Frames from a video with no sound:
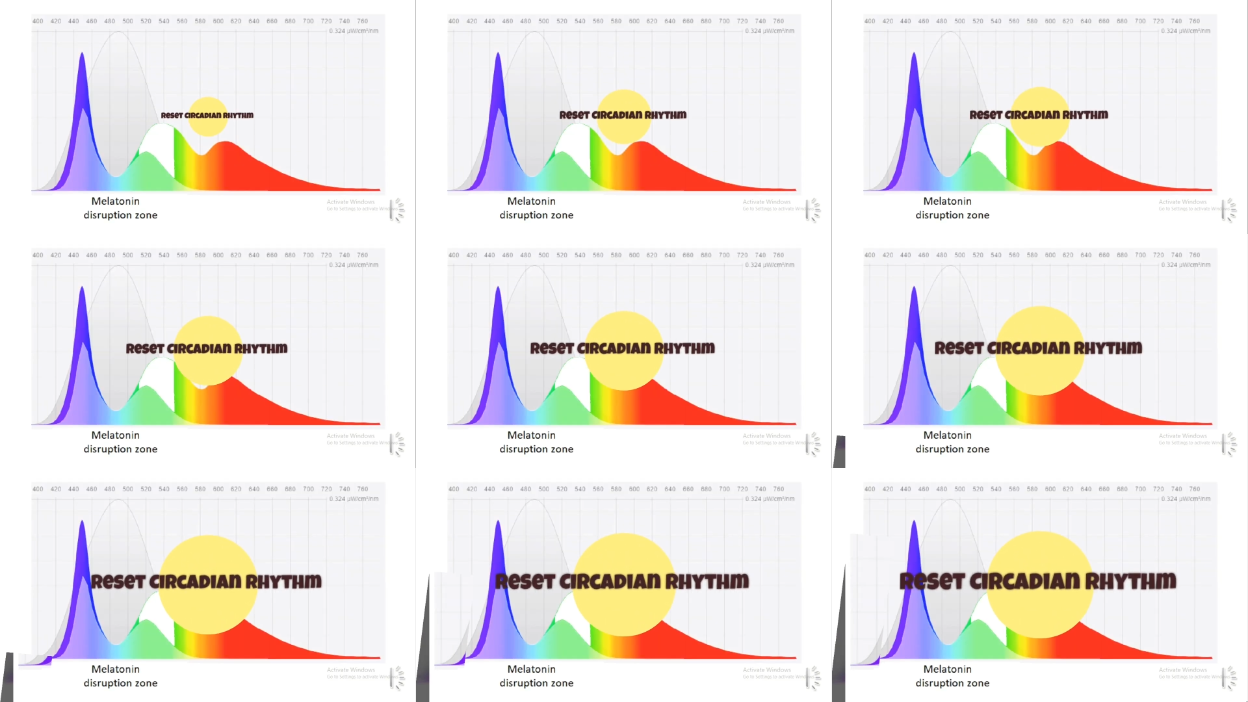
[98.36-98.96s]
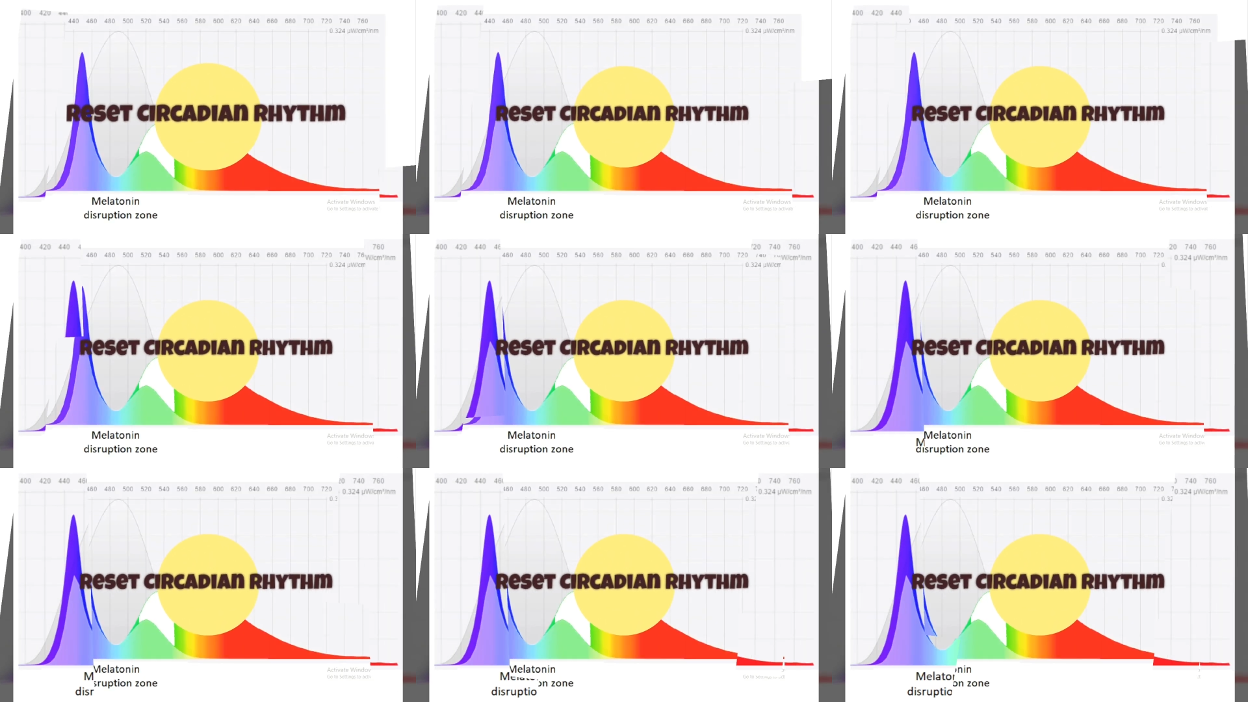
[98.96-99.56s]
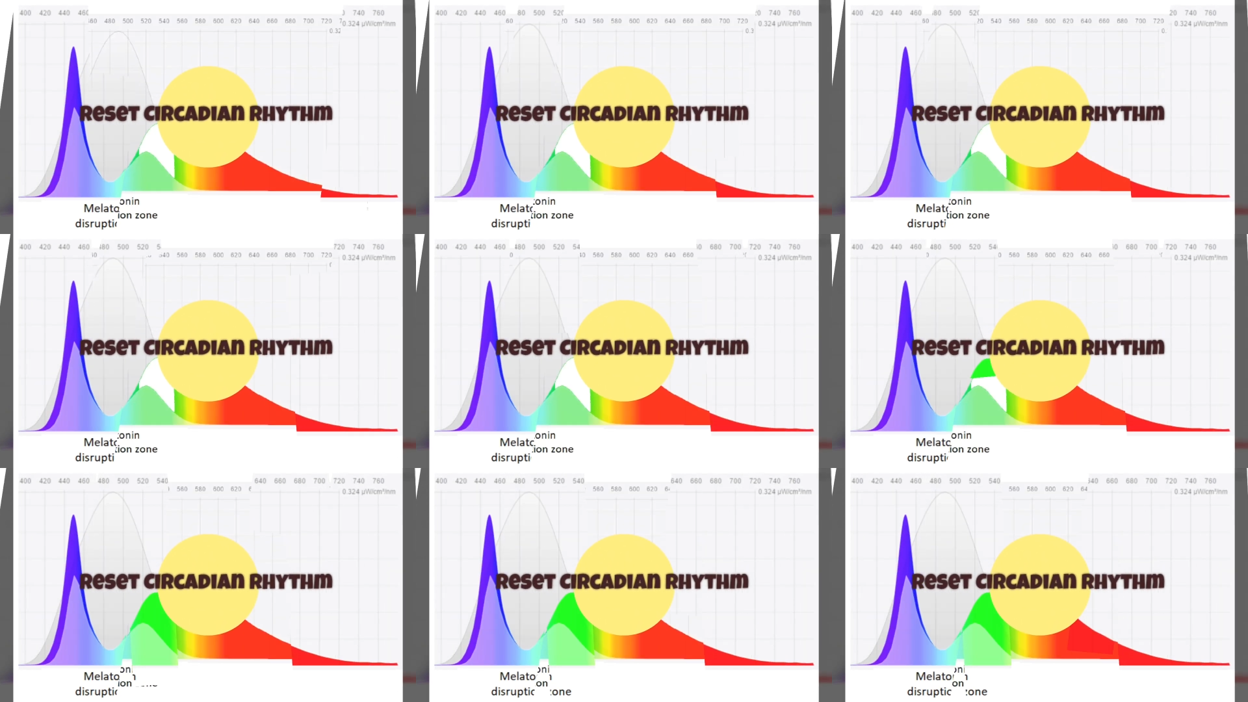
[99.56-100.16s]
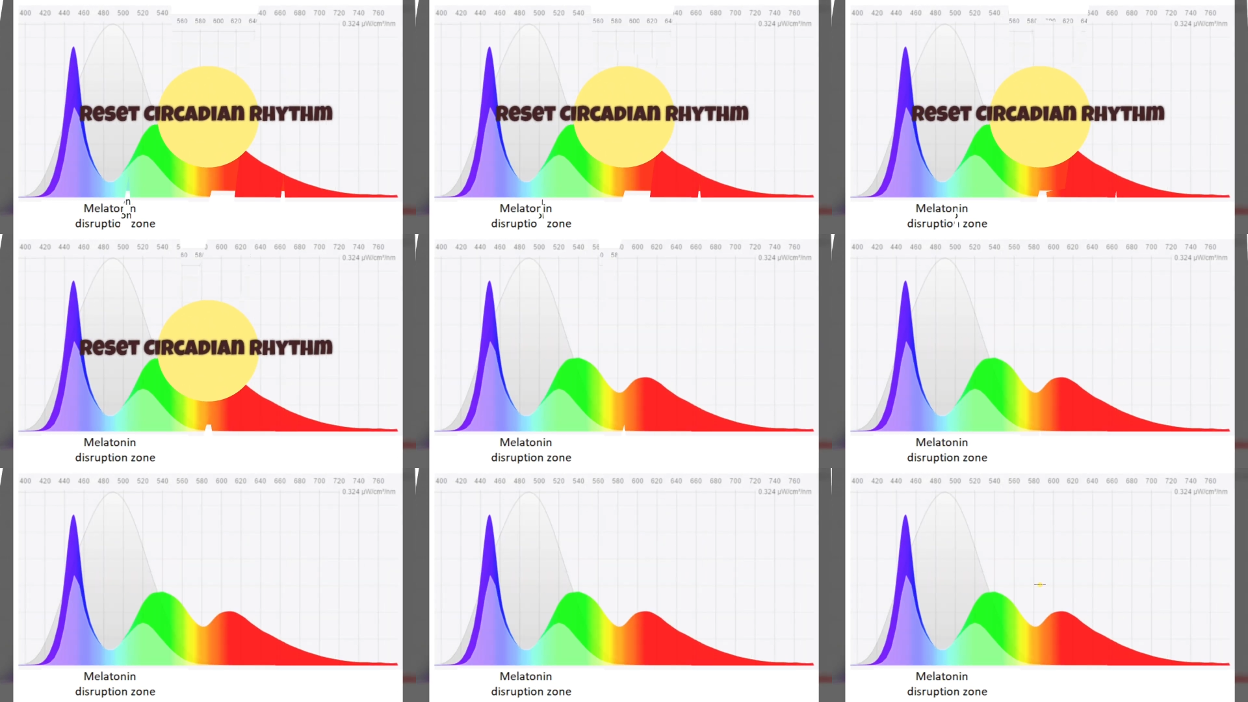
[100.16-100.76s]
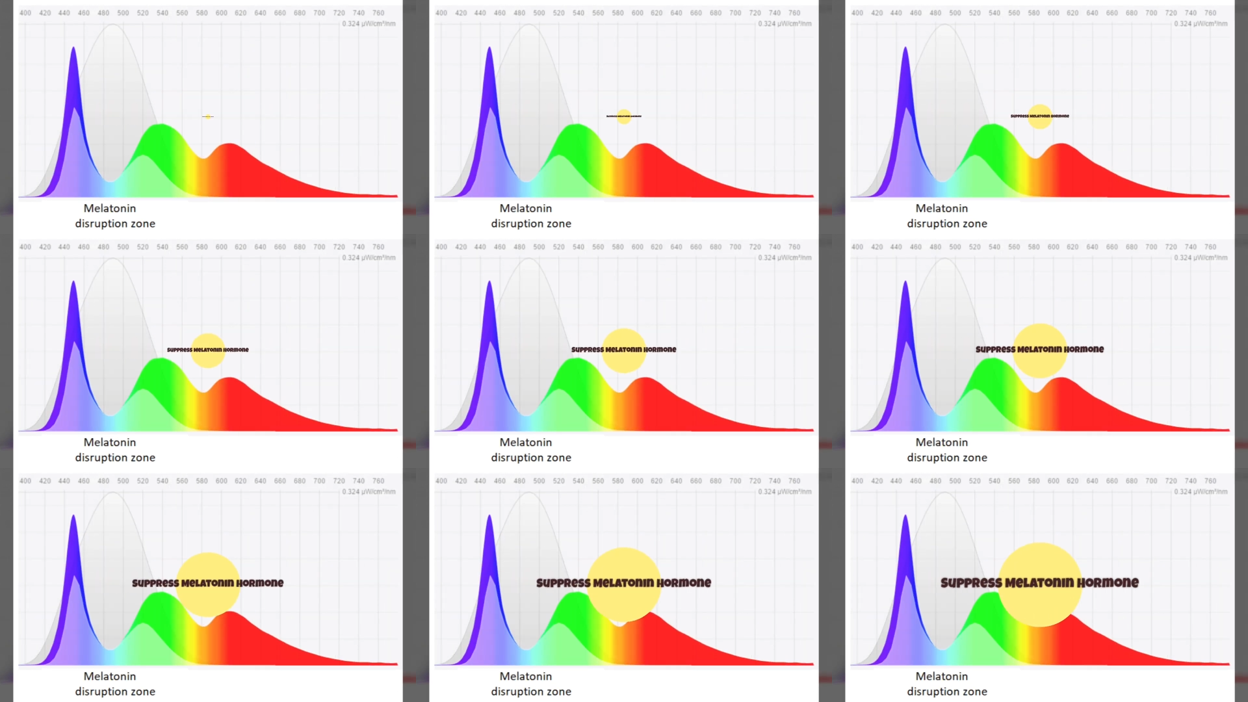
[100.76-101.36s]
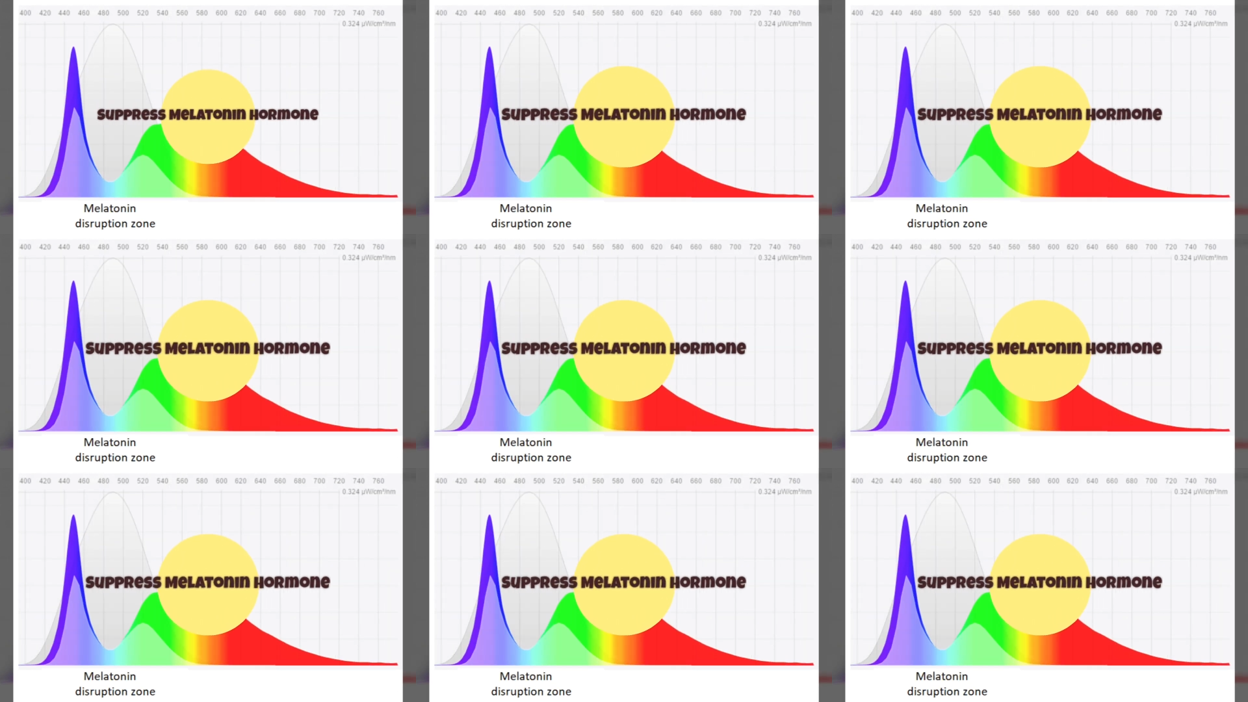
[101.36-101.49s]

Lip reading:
[unreadable: no face in view]